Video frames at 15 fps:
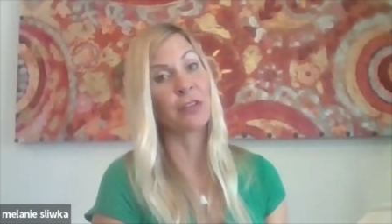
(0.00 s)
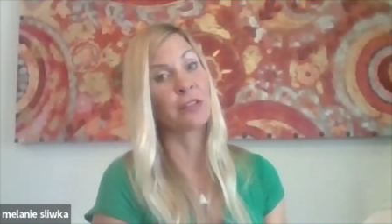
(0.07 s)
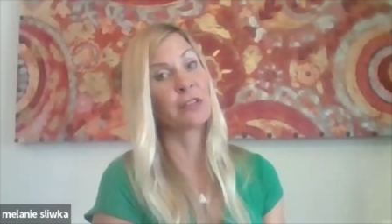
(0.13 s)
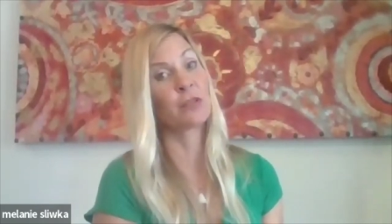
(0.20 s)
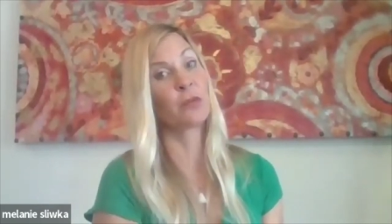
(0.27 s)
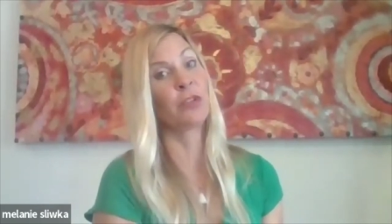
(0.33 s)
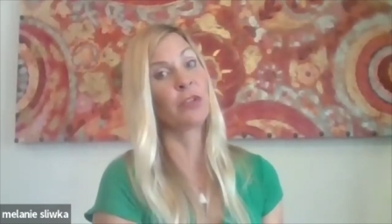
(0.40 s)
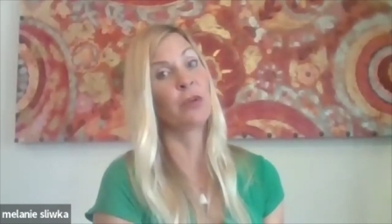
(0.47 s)
This
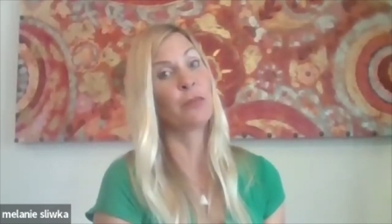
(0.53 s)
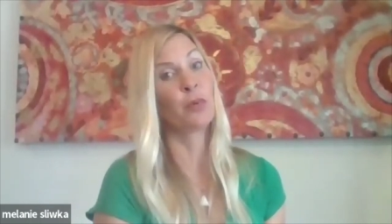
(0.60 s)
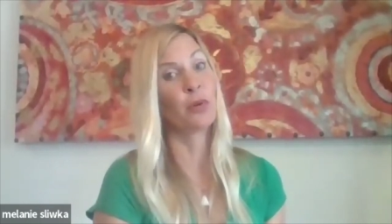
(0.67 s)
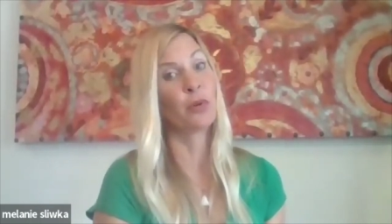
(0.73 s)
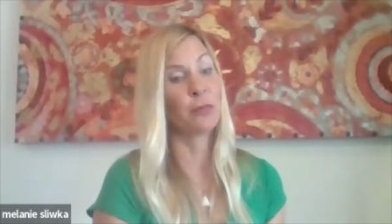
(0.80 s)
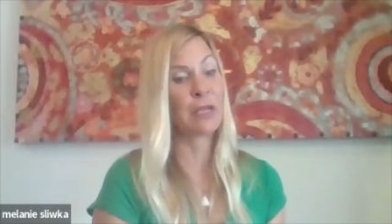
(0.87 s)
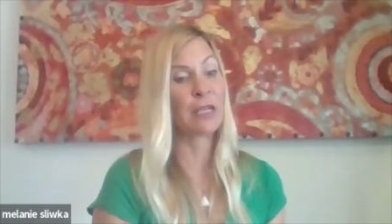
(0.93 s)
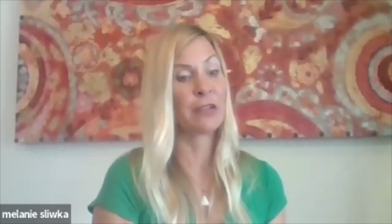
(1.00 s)
is really
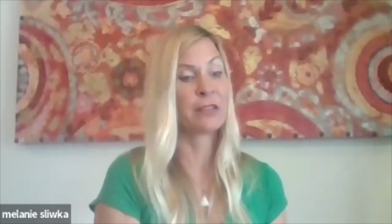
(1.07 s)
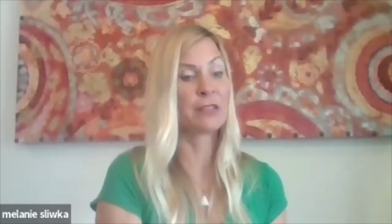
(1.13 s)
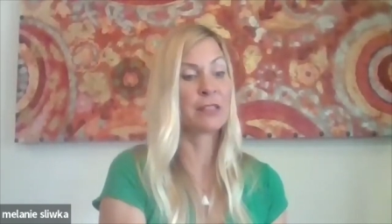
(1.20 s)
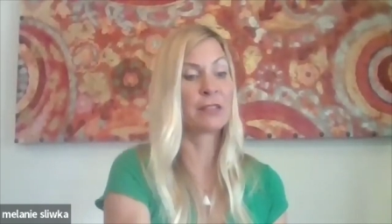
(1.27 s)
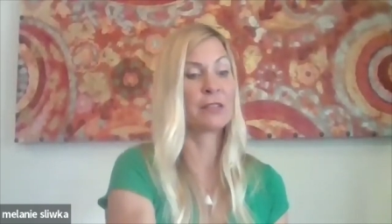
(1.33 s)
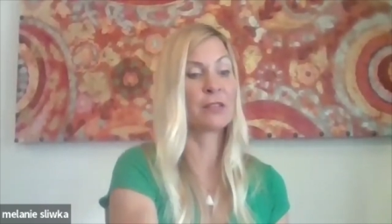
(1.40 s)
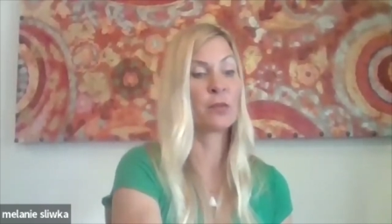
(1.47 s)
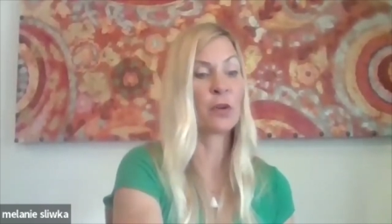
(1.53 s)
important because
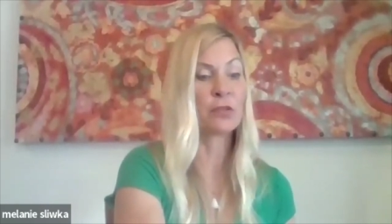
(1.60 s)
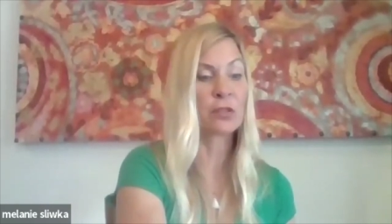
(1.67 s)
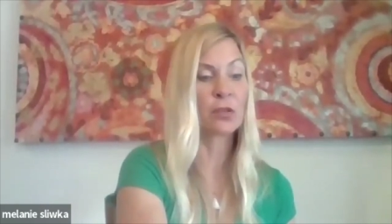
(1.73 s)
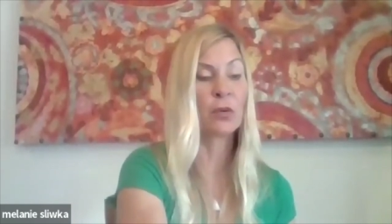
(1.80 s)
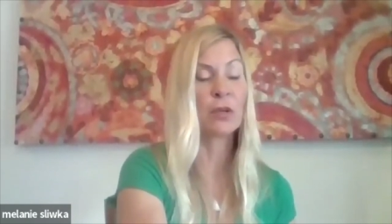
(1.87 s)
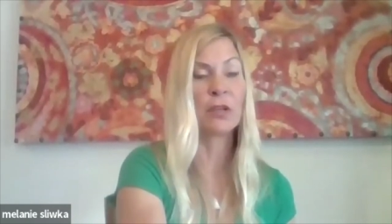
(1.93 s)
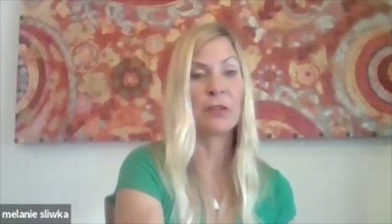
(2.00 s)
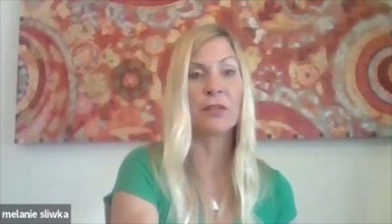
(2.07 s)
this is also
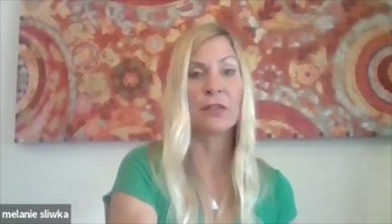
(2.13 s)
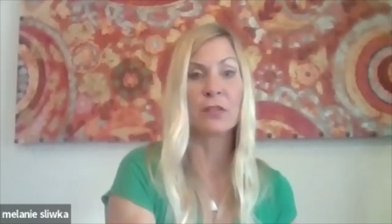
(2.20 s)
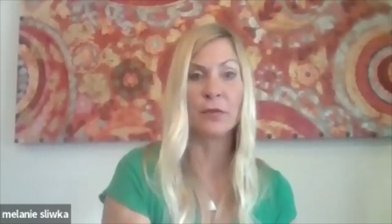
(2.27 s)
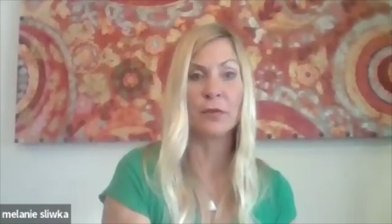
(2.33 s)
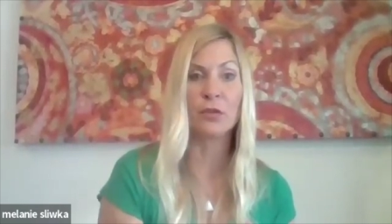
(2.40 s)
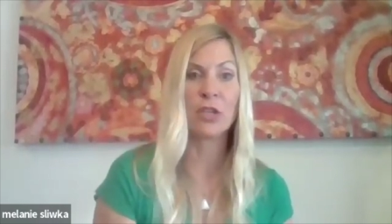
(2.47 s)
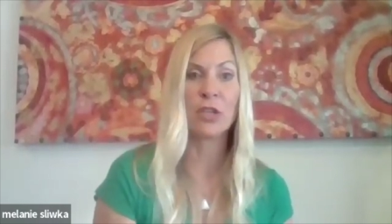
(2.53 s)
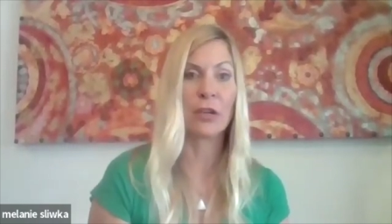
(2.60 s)
where this
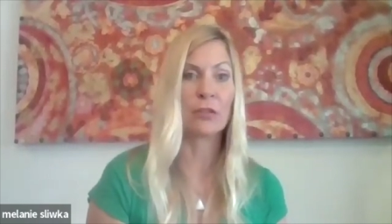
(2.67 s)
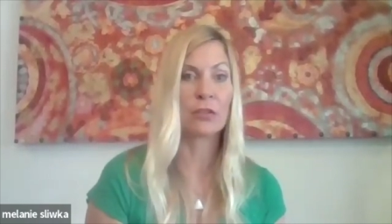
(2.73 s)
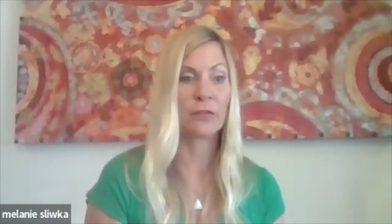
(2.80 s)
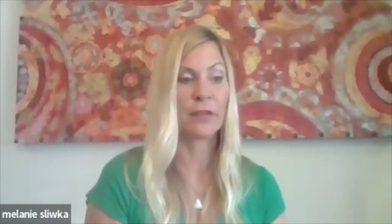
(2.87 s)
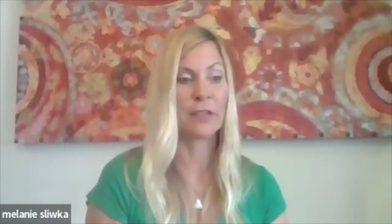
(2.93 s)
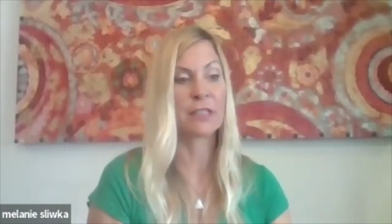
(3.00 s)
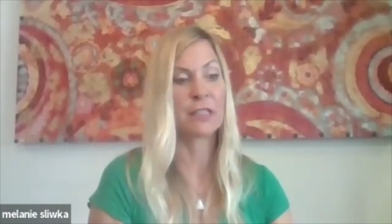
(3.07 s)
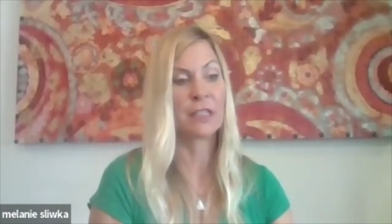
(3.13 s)
food challenge
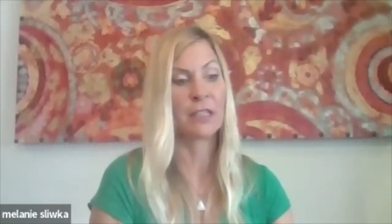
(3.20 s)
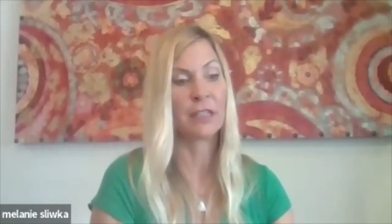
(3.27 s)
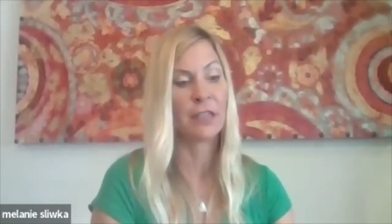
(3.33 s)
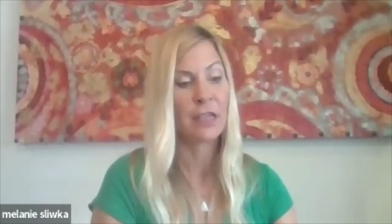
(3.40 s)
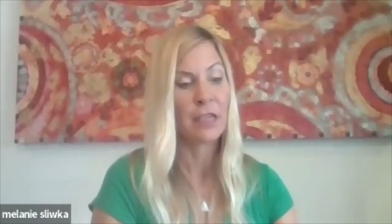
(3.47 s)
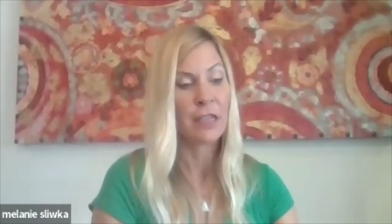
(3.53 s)
fits in,